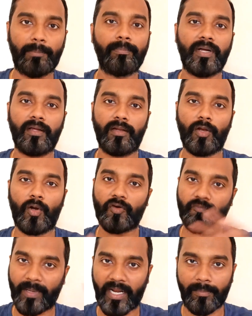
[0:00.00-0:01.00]
lot
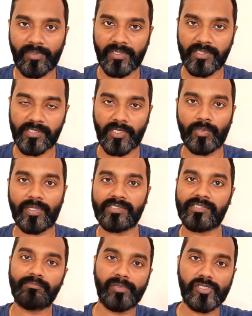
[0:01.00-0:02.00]
of parameters and you
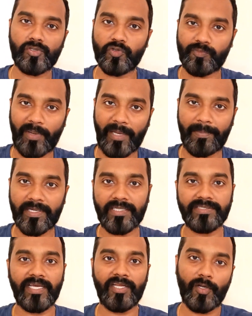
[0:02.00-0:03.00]
can simply choose piping
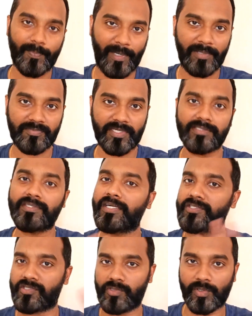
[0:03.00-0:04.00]
design or pipe stress,
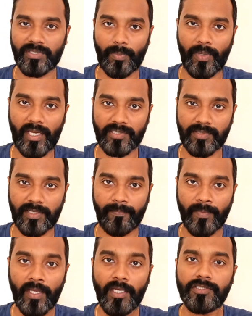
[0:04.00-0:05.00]
that's not the way actually.
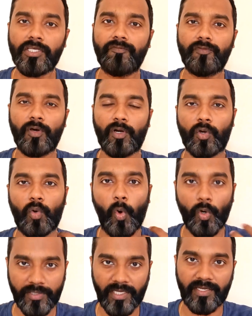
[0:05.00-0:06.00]
See, if you are a
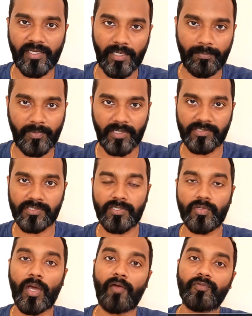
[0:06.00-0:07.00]
core technical person,
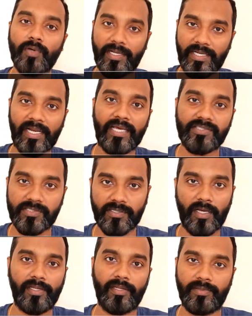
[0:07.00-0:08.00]
you have to analyze
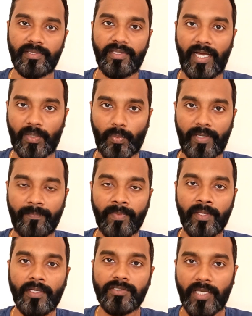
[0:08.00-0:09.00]
in that way.
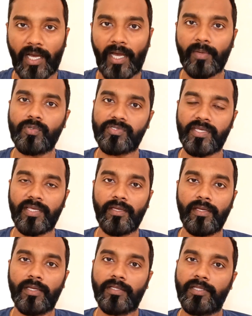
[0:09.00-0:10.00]
See, I would
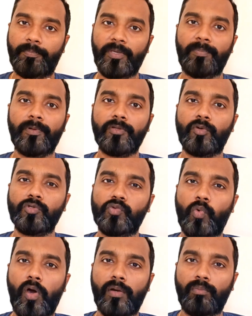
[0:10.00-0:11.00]
say the people, those
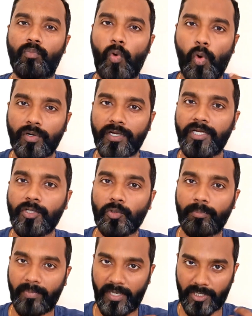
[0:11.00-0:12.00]
who are more
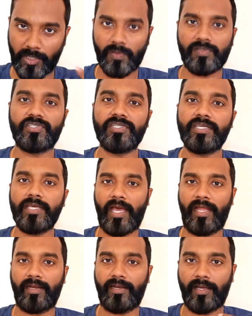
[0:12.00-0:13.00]
into metallurgy
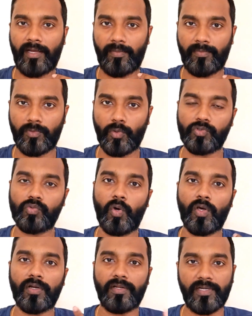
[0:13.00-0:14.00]
and those who
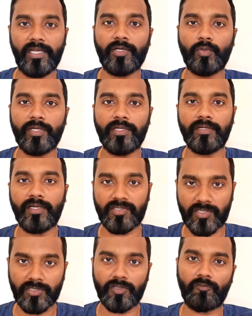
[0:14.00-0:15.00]
are really good in
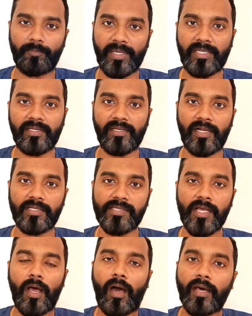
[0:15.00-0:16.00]
strength of materials
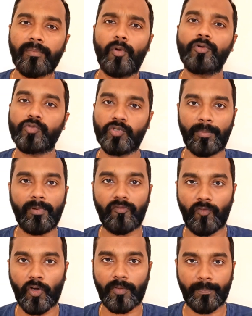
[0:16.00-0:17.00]
are more suitable
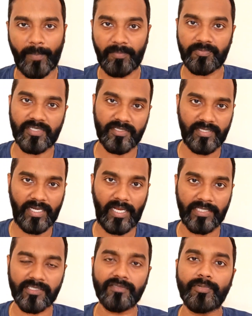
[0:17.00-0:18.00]
for pipe stress
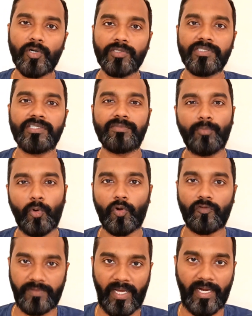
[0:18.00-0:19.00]
analysis because it is more
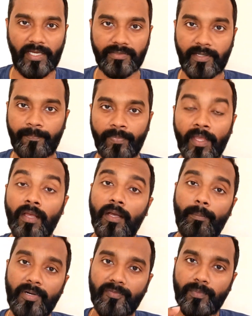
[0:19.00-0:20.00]
of that actually.
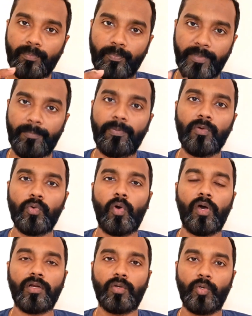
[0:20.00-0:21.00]
But people who
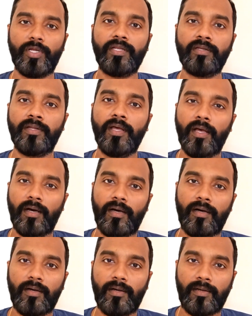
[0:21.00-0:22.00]
are good in
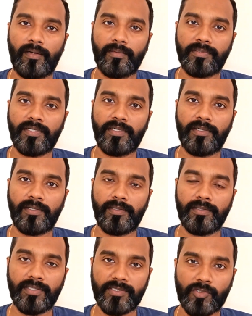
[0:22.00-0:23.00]

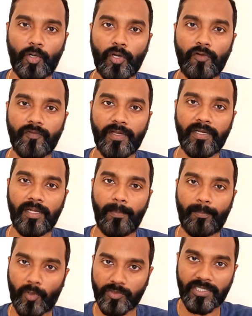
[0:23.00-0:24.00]
the sort of
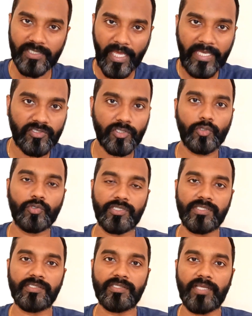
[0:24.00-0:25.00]
an project
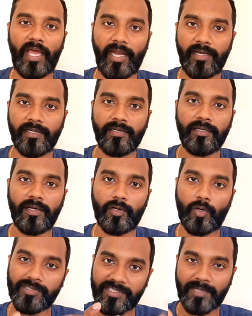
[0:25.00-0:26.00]
executions and in
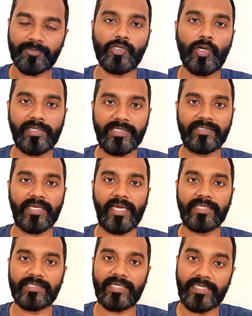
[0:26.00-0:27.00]
conceptual
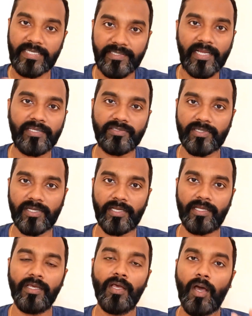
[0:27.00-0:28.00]
designs and detail
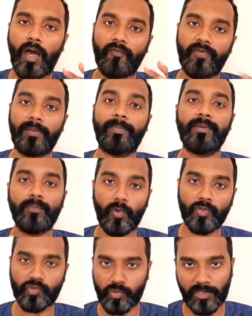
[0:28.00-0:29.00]
engineering will be
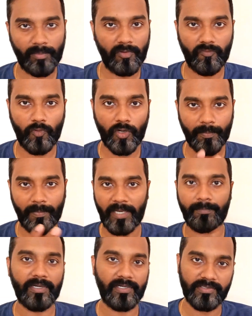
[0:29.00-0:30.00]
more suitable for
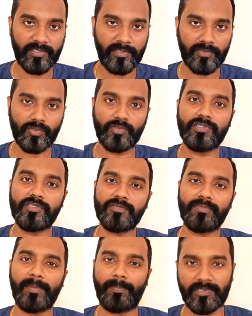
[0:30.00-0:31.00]
piping design. So this is
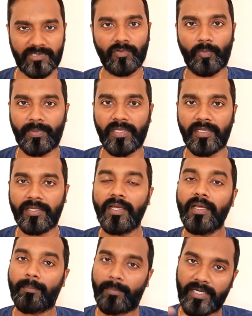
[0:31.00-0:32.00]
my personal opinion,
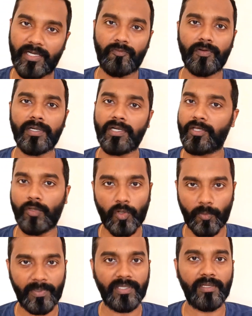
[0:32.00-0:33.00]
but definitely
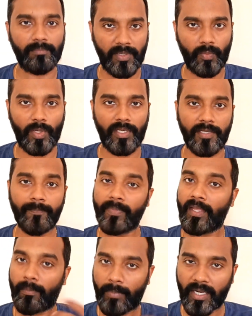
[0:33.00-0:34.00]
your opinion may vary.
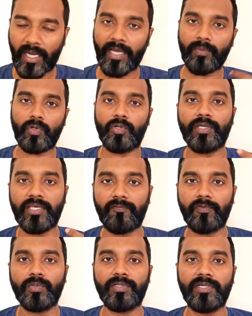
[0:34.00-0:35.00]
But I wanted to
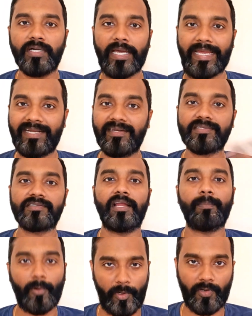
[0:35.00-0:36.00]
give you the
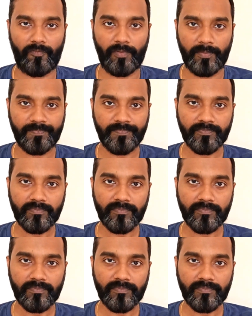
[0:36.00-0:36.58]
industrial point of view.